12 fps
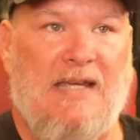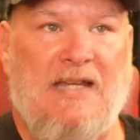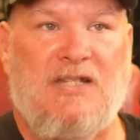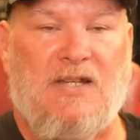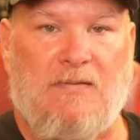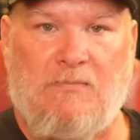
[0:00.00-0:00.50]

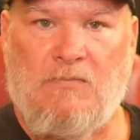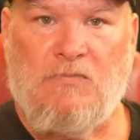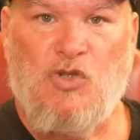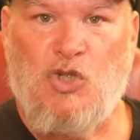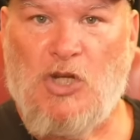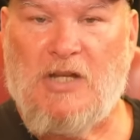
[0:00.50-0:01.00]
isn't
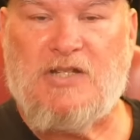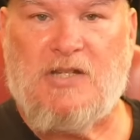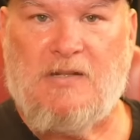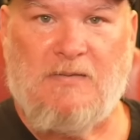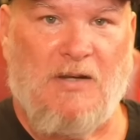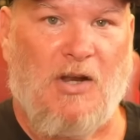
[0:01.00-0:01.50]

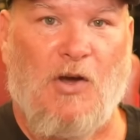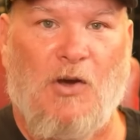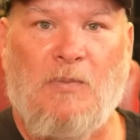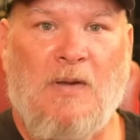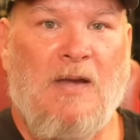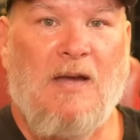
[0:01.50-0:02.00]
just, you
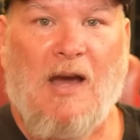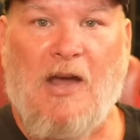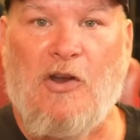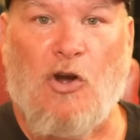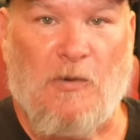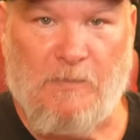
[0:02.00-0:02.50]
know,
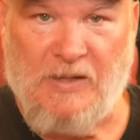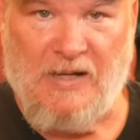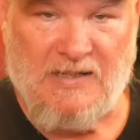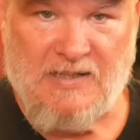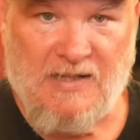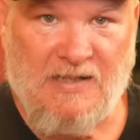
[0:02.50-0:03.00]
an art
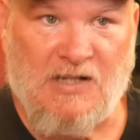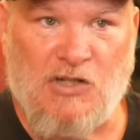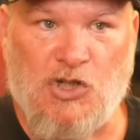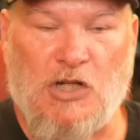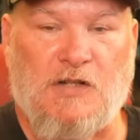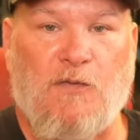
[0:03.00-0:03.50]
piece
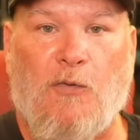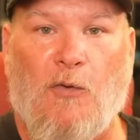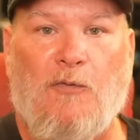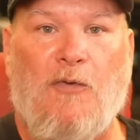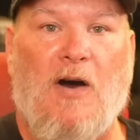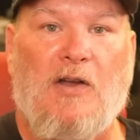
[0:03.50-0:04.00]
isn't just for
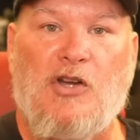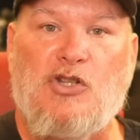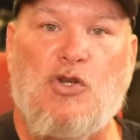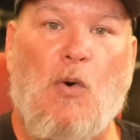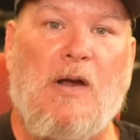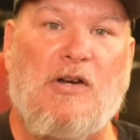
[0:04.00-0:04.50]
fun a
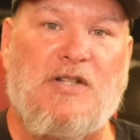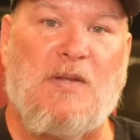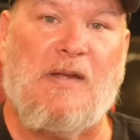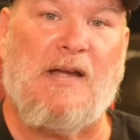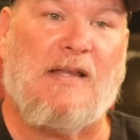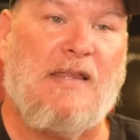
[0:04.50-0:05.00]
toy or
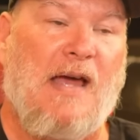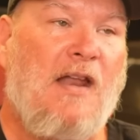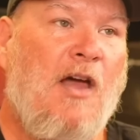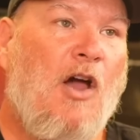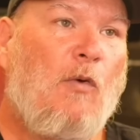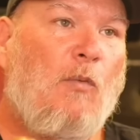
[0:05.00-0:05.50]
something like that
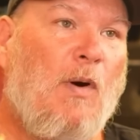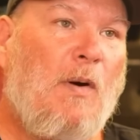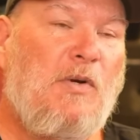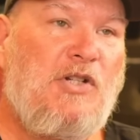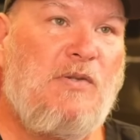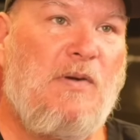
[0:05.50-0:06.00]

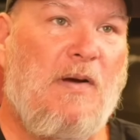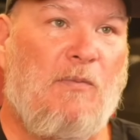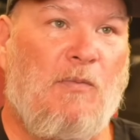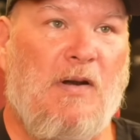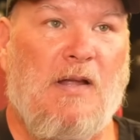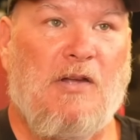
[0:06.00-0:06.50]
what would you
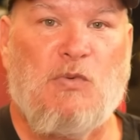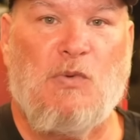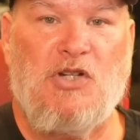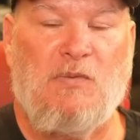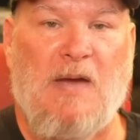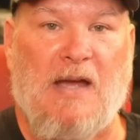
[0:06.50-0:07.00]
what else
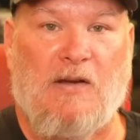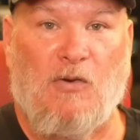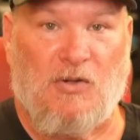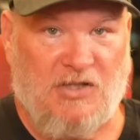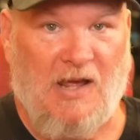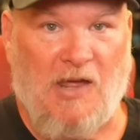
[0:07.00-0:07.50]
would you make of
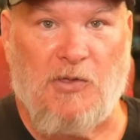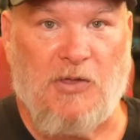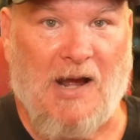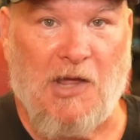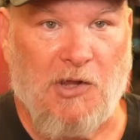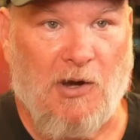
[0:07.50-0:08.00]
course the other
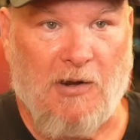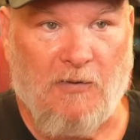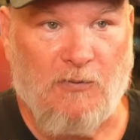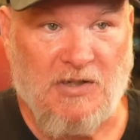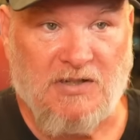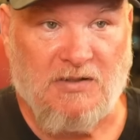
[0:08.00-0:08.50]
thing i thought
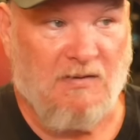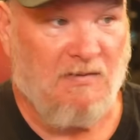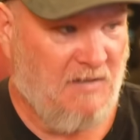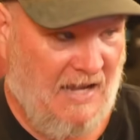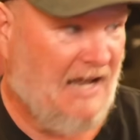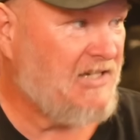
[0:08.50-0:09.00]
of was
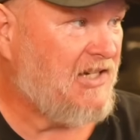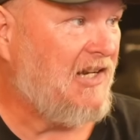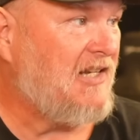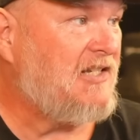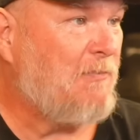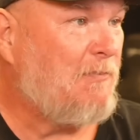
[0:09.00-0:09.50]
gaskets